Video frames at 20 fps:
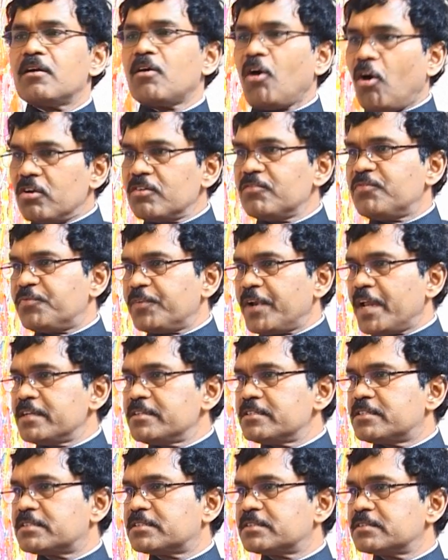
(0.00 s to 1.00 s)

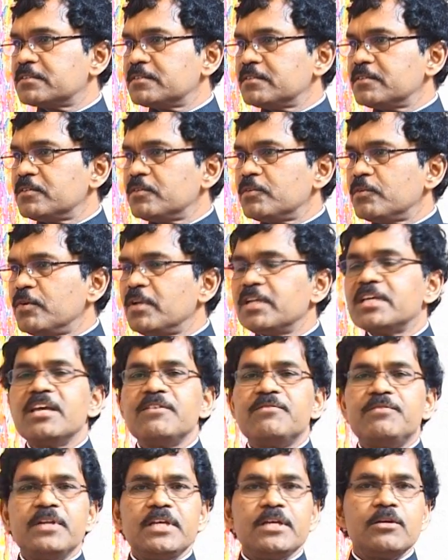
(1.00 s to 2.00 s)
conference will
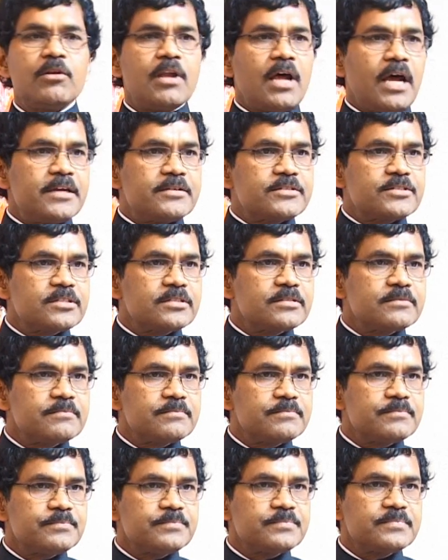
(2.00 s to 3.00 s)
give new light
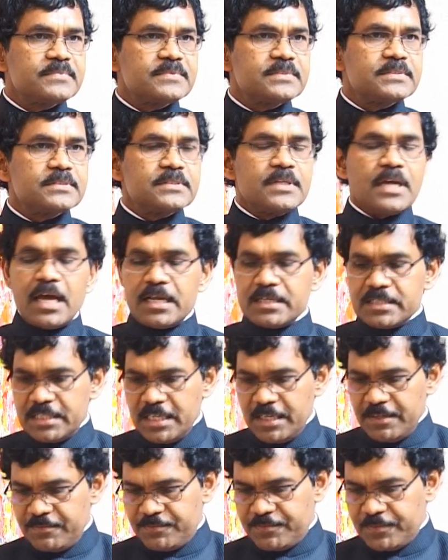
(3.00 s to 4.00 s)
and
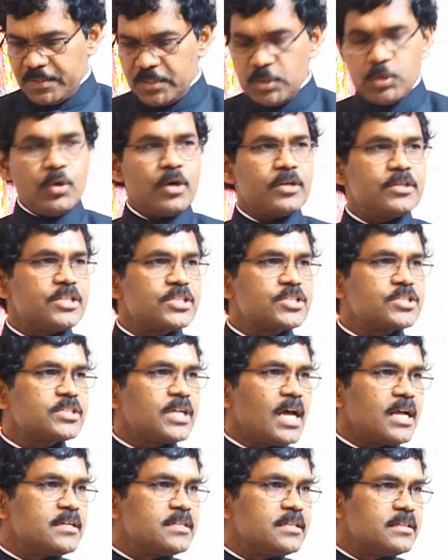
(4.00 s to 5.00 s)
give new
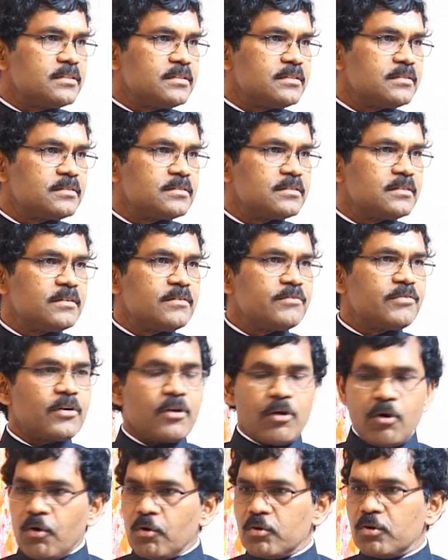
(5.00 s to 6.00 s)
understanding
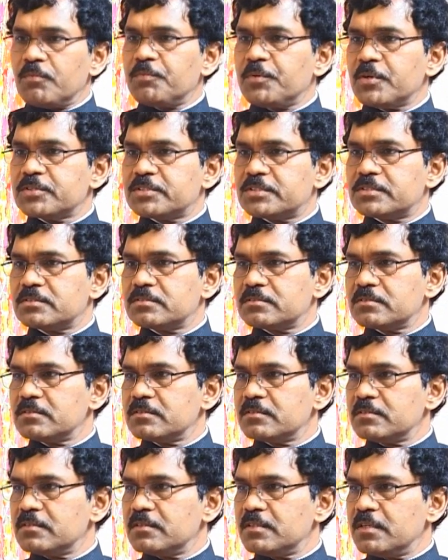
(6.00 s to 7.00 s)
for all of us
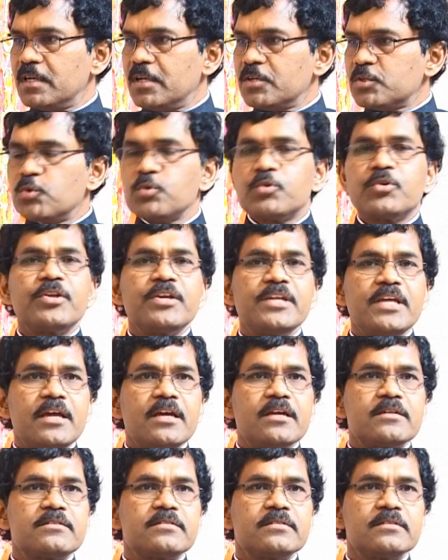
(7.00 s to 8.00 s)
to
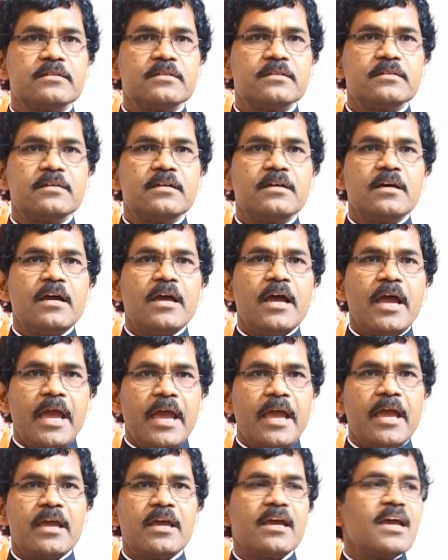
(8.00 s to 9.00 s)
create
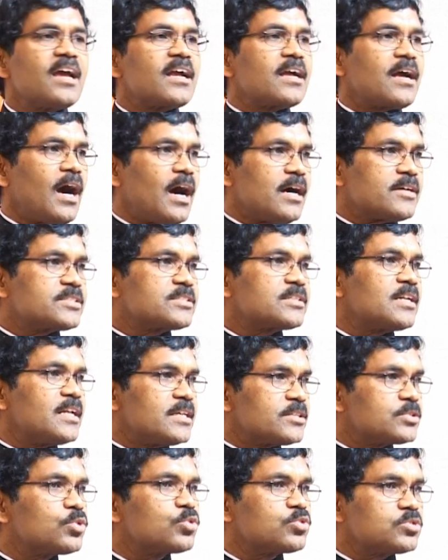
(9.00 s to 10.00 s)
a
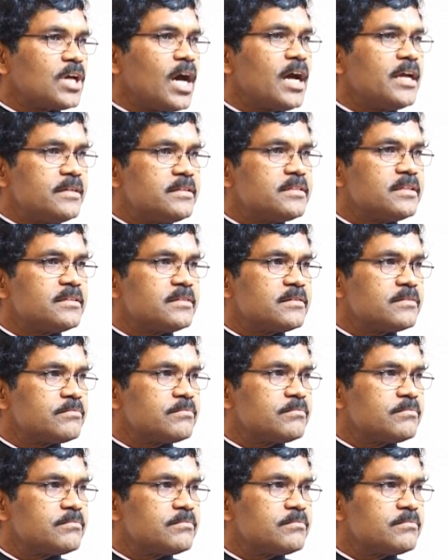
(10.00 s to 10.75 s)
casteless society.